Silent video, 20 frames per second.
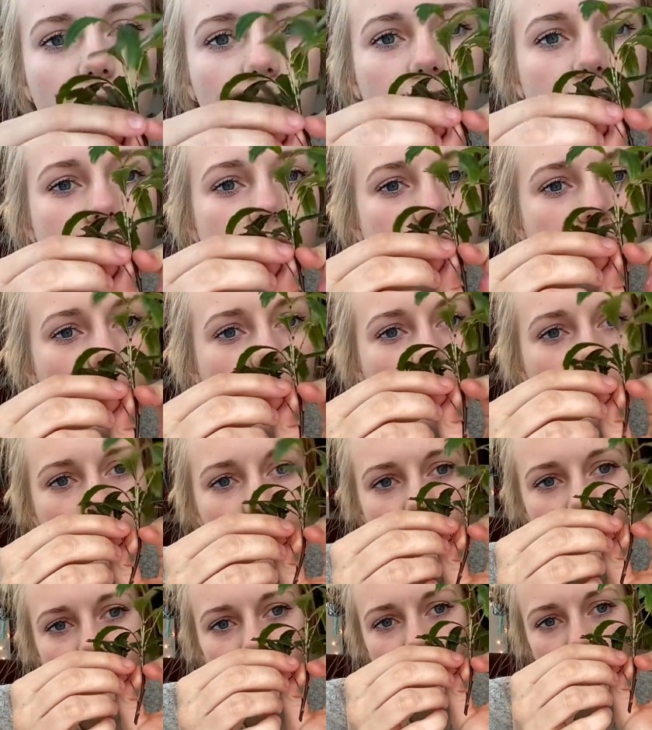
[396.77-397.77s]
the second
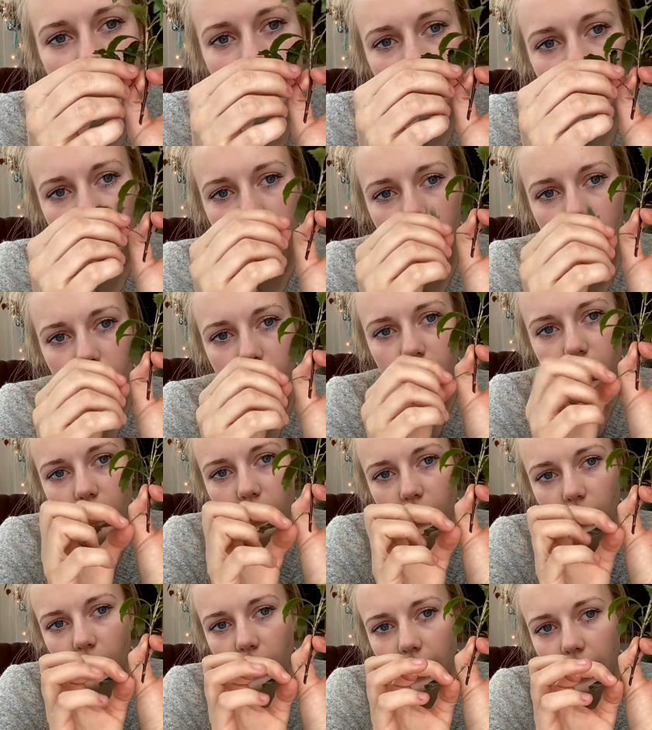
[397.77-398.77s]
lowest one too, which
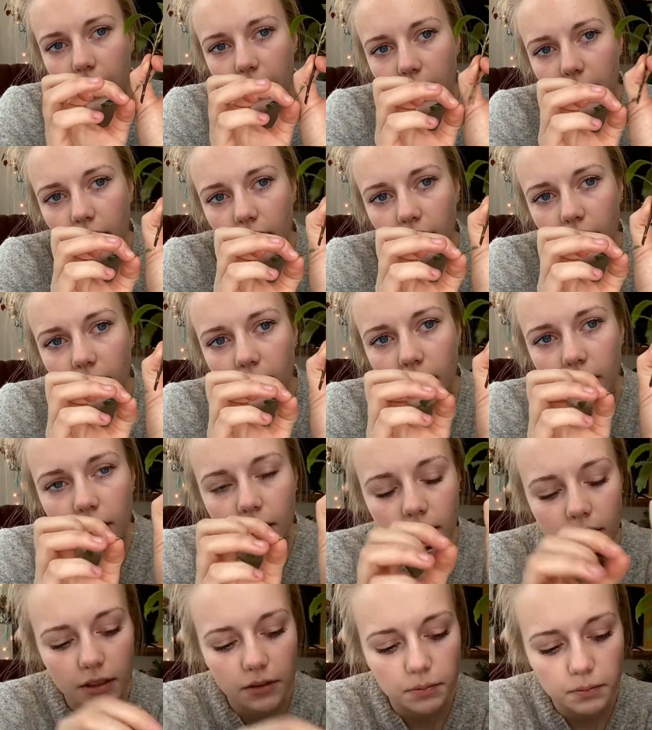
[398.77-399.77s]
is over here.
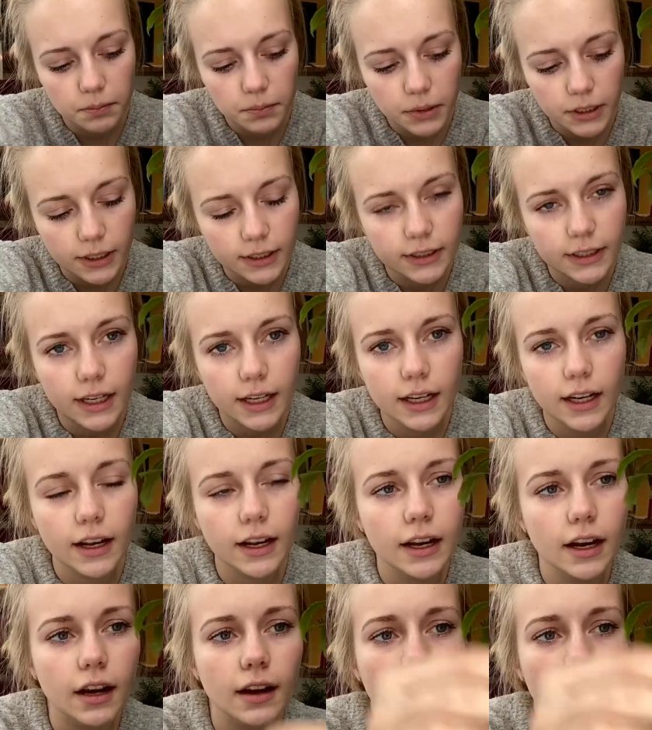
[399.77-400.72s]
Pluck that guy off.